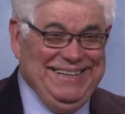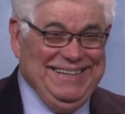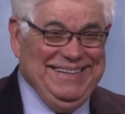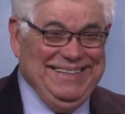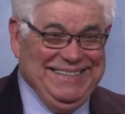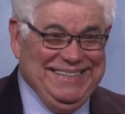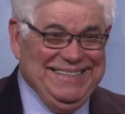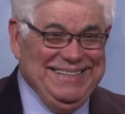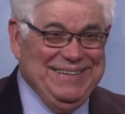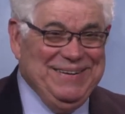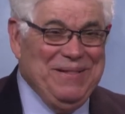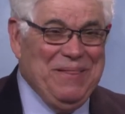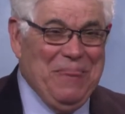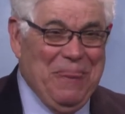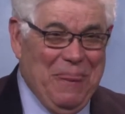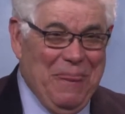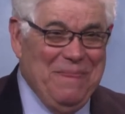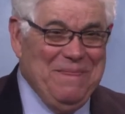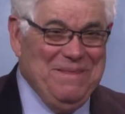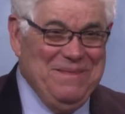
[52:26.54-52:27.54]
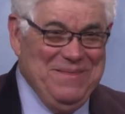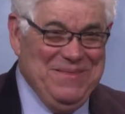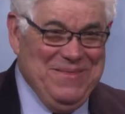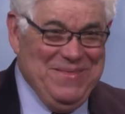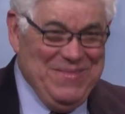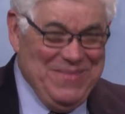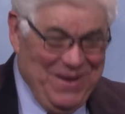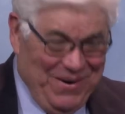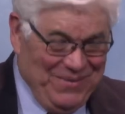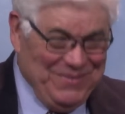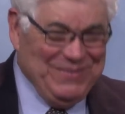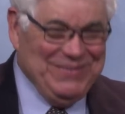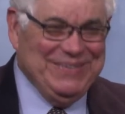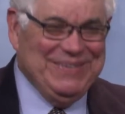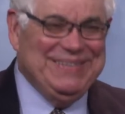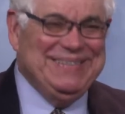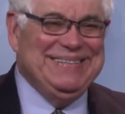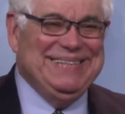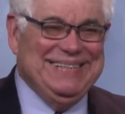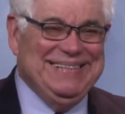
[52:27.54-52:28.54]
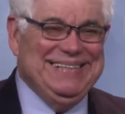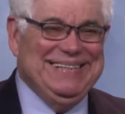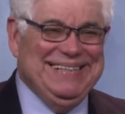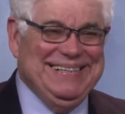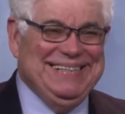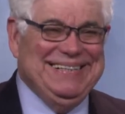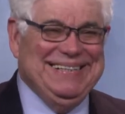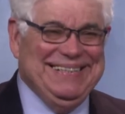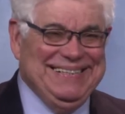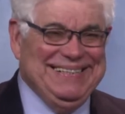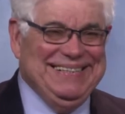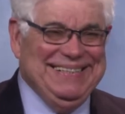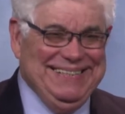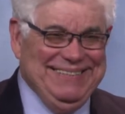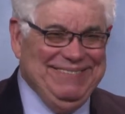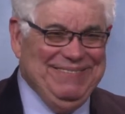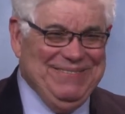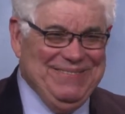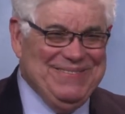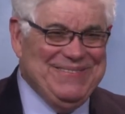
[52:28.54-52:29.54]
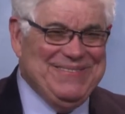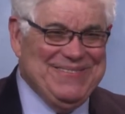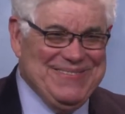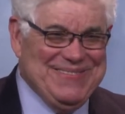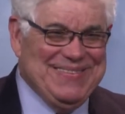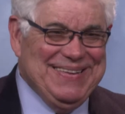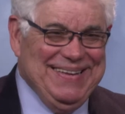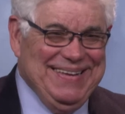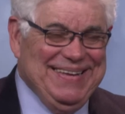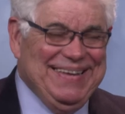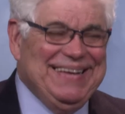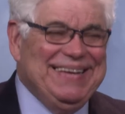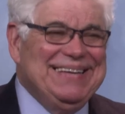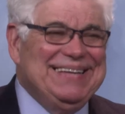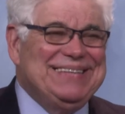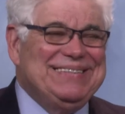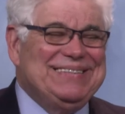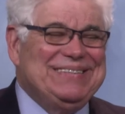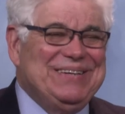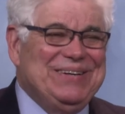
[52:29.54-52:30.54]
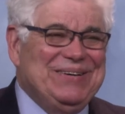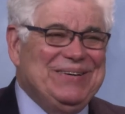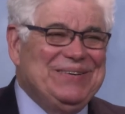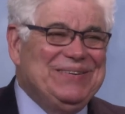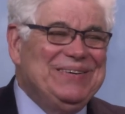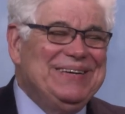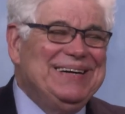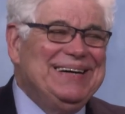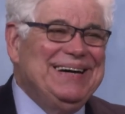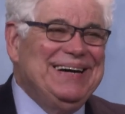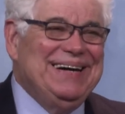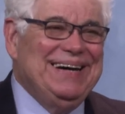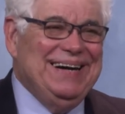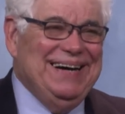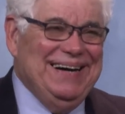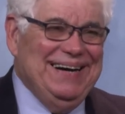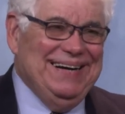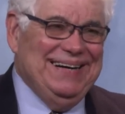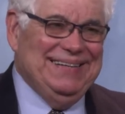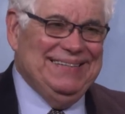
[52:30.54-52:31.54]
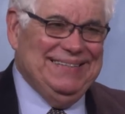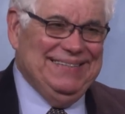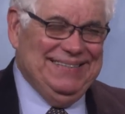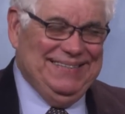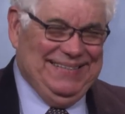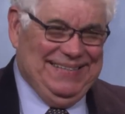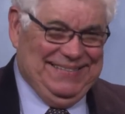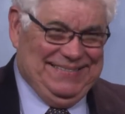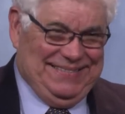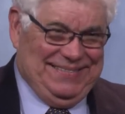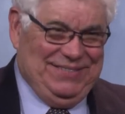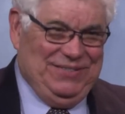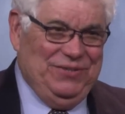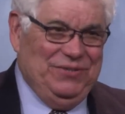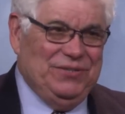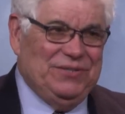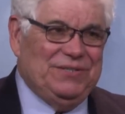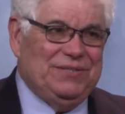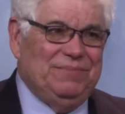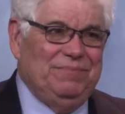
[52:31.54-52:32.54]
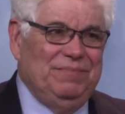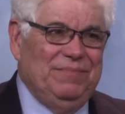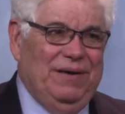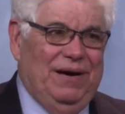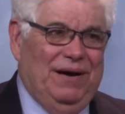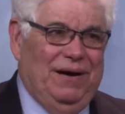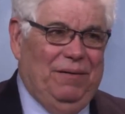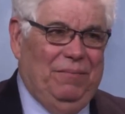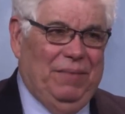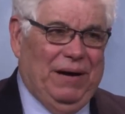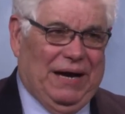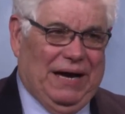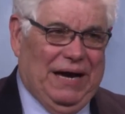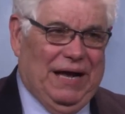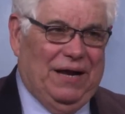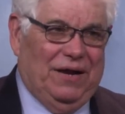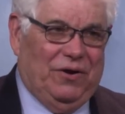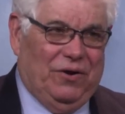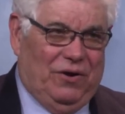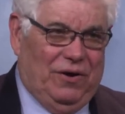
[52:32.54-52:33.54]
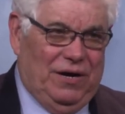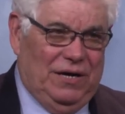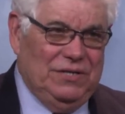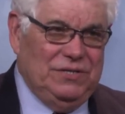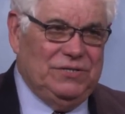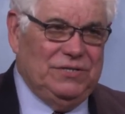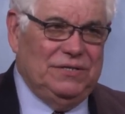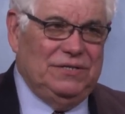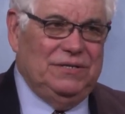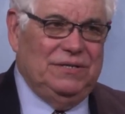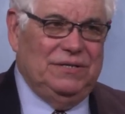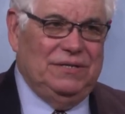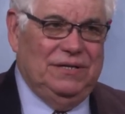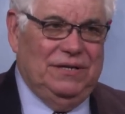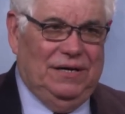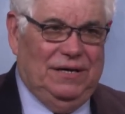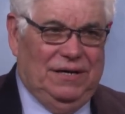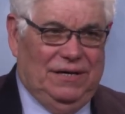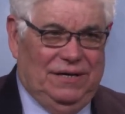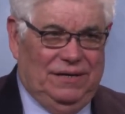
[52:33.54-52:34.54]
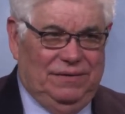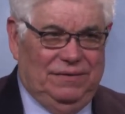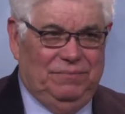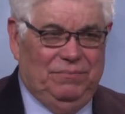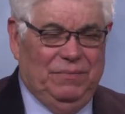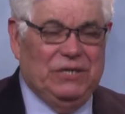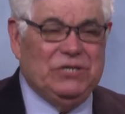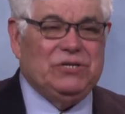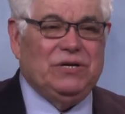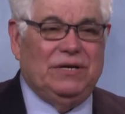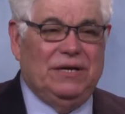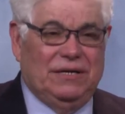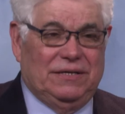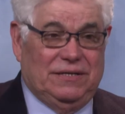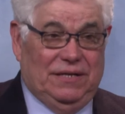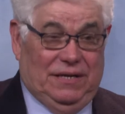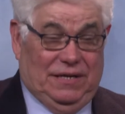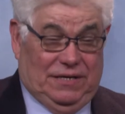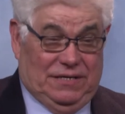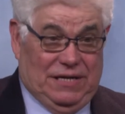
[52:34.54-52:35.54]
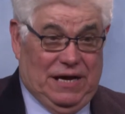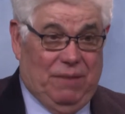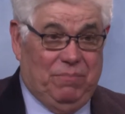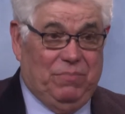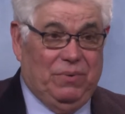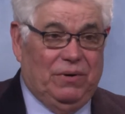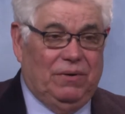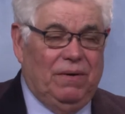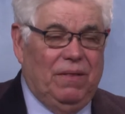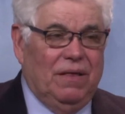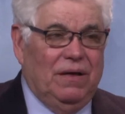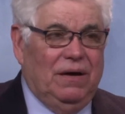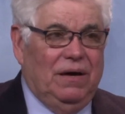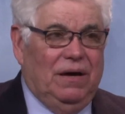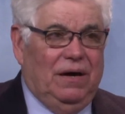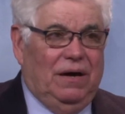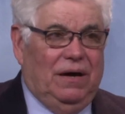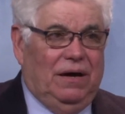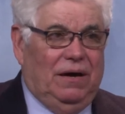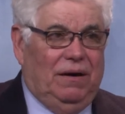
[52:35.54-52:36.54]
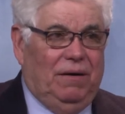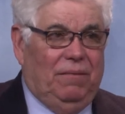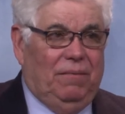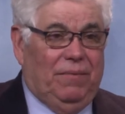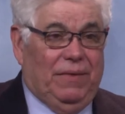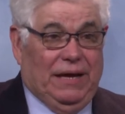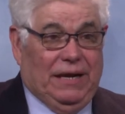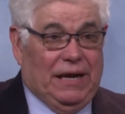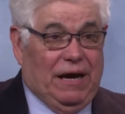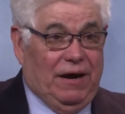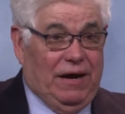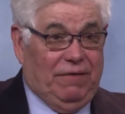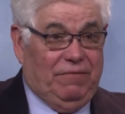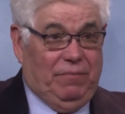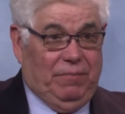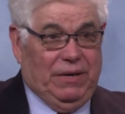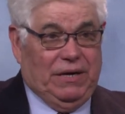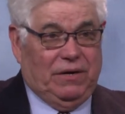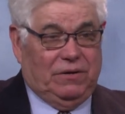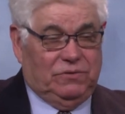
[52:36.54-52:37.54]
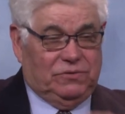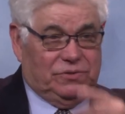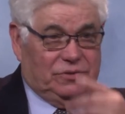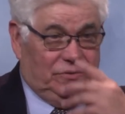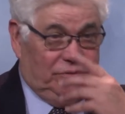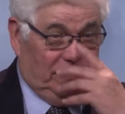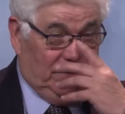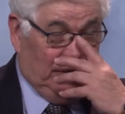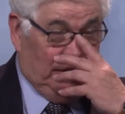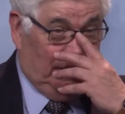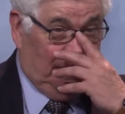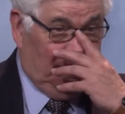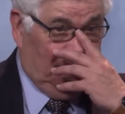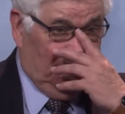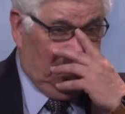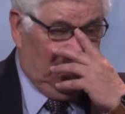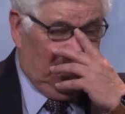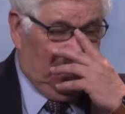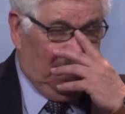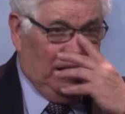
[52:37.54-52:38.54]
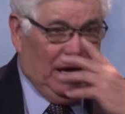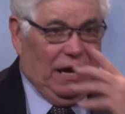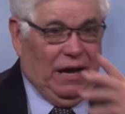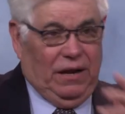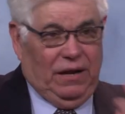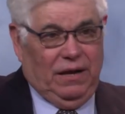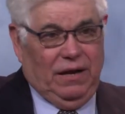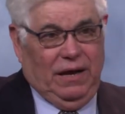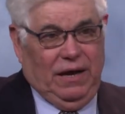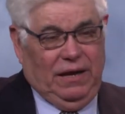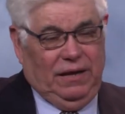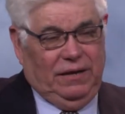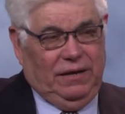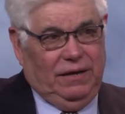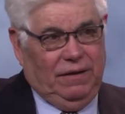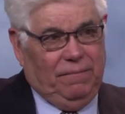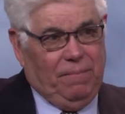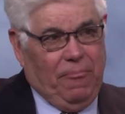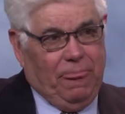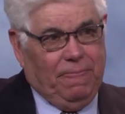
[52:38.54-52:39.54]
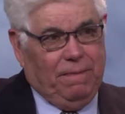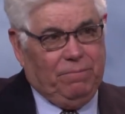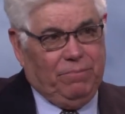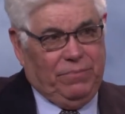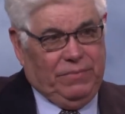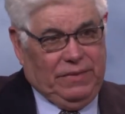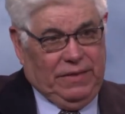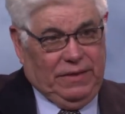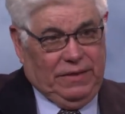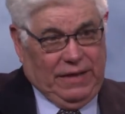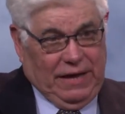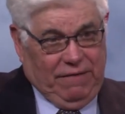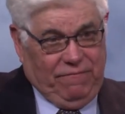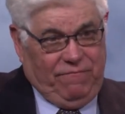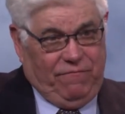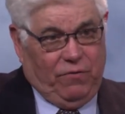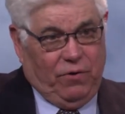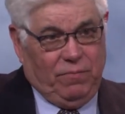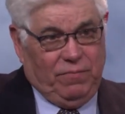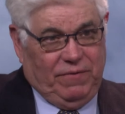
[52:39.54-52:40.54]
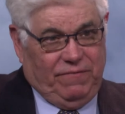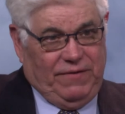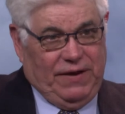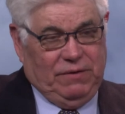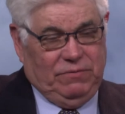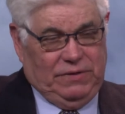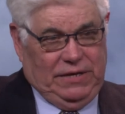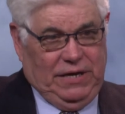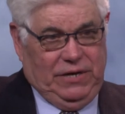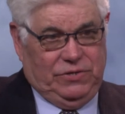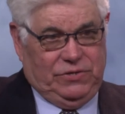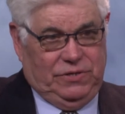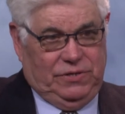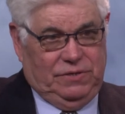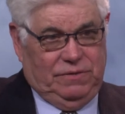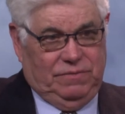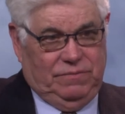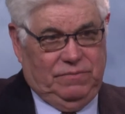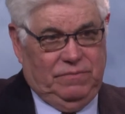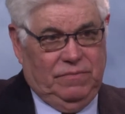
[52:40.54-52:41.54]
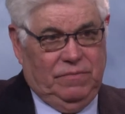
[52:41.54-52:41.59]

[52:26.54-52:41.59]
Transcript: So why is that? No. And then what do you what do you do about that? So uh, let's use uh, McAllen Harlingen uh, Mission as an example. Uh, they now have a medical school there, and and they formed a foundation,